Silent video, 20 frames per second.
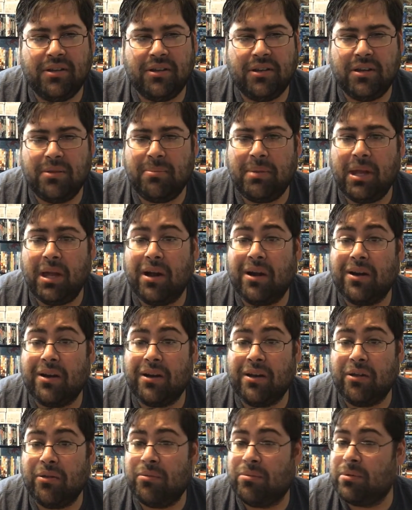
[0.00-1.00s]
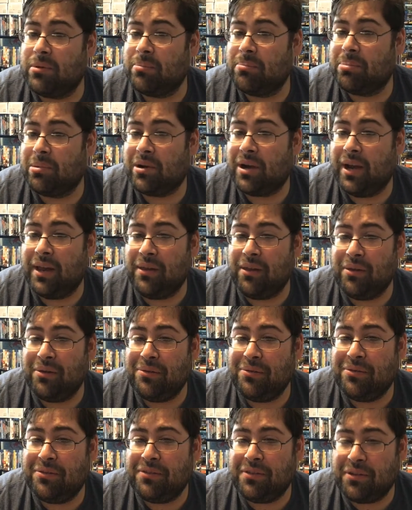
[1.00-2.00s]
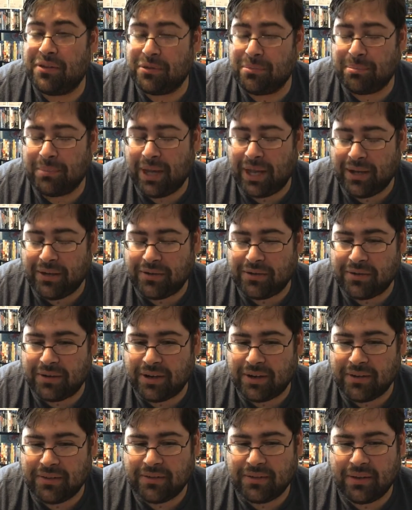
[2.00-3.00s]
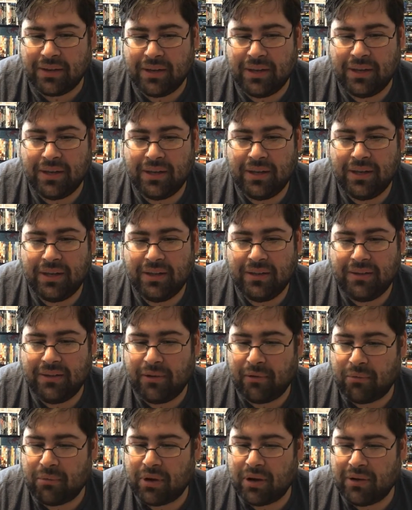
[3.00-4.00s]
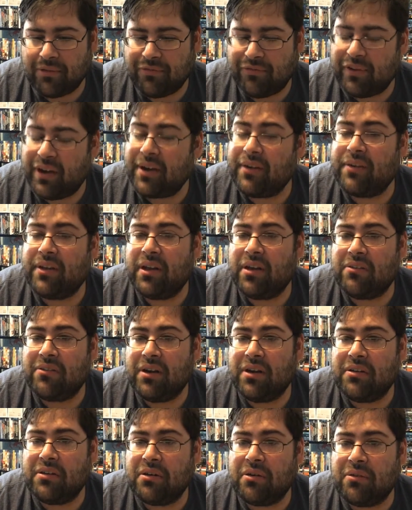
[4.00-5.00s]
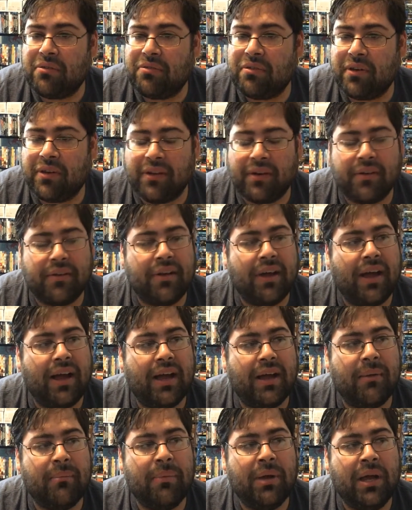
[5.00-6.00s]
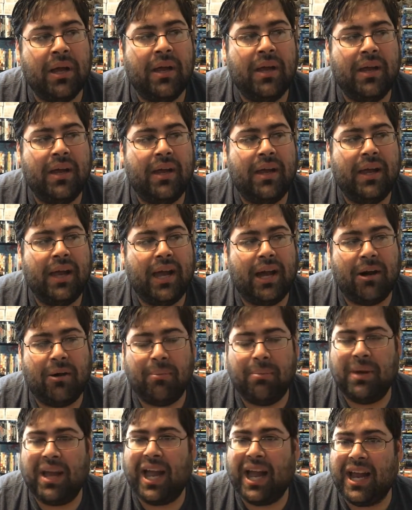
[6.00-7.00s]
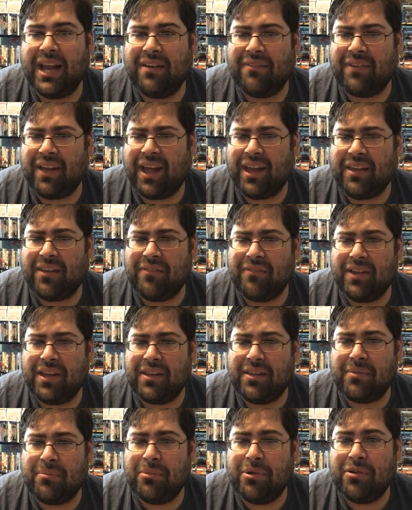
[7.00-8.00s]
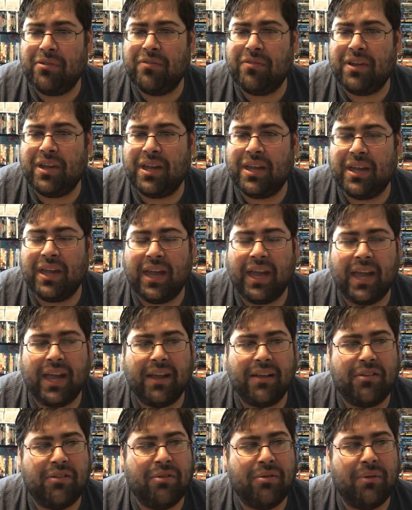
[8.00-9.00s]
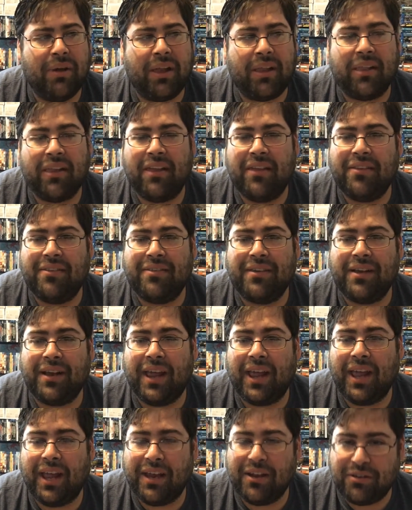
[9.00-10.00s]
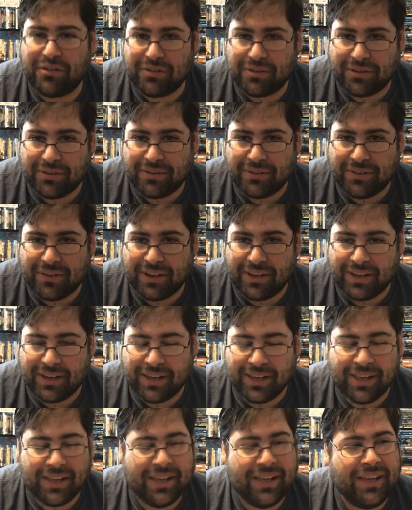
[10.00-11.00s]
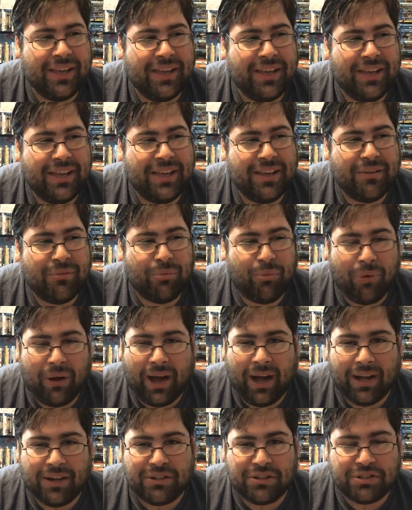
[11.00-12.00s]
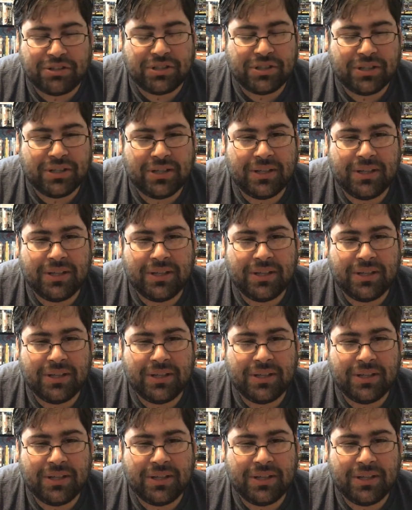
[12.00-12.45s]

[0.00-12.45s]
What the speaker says: could be argued were preludes to The Matrix that were fairly original for their time helped kind of elevate the movie to at least an interesting watch.